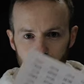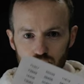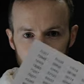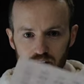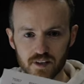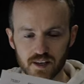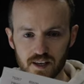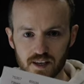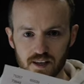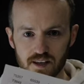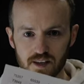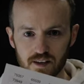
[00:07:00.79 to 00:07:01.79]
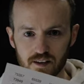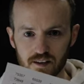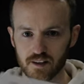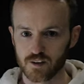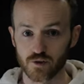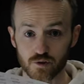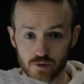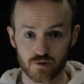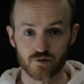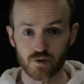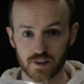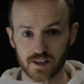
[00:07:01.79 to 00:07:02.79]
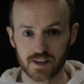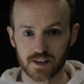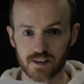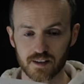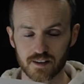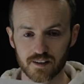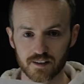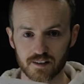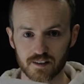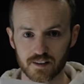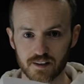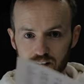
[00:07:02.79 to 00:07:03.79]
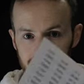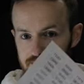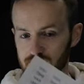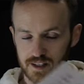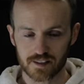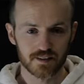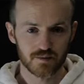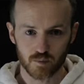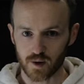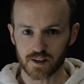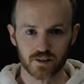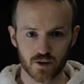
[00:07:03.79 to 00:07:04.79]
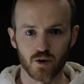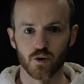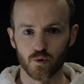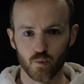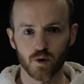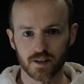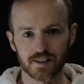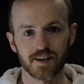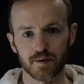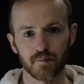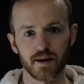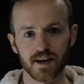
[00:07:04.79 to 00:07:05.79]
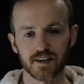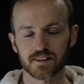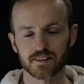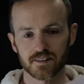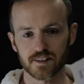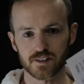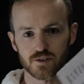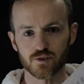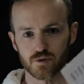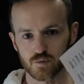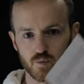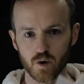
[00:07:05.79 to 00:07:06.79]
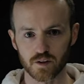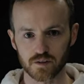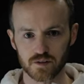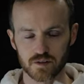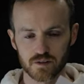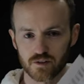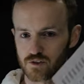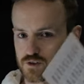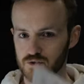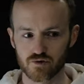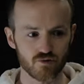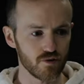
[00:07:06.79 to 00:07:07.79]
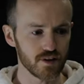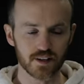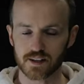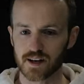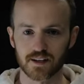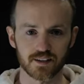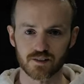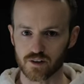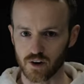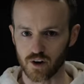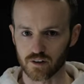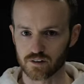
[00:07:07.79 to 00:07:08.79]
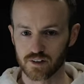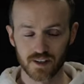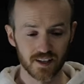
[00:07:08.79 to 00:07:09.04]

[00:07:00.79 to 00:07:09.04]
using the key, you destroy the key. That's why it's called a one time pad. It's used once. You destroy it and it's gone.